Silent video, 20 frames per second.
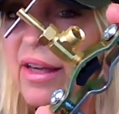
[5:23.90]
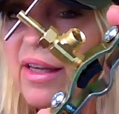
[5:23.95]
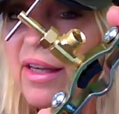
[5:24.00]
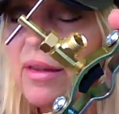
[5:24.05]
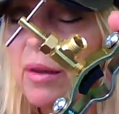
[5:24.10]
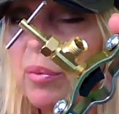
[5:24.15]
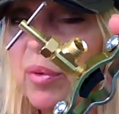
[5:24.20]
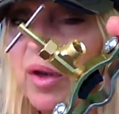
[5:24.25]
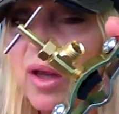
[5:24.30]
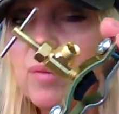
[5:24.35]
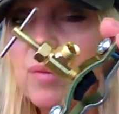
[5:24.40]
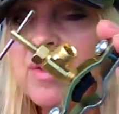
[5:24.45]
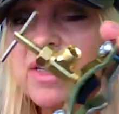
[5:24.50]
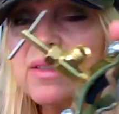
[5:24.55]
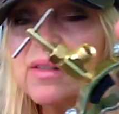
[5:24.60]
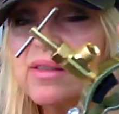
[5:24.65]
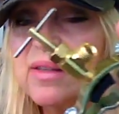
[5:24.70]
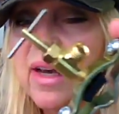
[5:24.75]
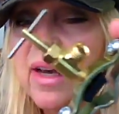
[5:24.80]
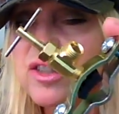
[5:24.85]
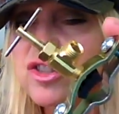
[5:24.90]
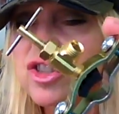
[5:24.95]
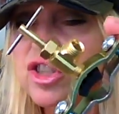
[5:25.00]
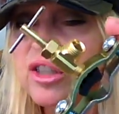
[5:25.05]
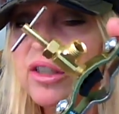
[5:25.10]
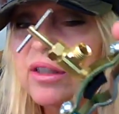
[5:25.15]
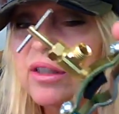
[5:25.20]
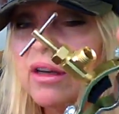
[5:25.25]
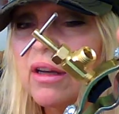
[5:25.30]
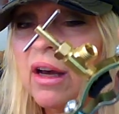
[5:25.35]
in the plumbing
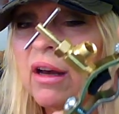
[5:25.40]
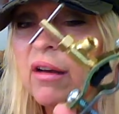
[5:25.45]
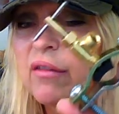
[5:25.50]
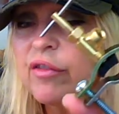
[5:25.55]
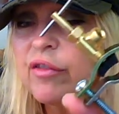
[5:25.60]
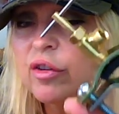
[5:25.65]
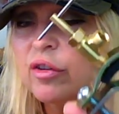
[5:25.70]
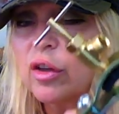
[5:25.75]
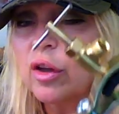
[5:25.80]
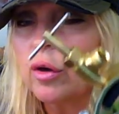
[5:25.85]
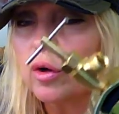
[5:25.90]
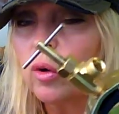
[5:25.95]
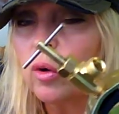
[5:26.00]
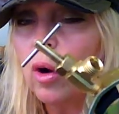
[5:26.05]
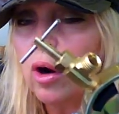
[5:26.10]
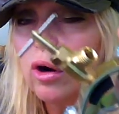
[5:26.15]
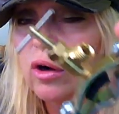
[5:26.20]
section of your local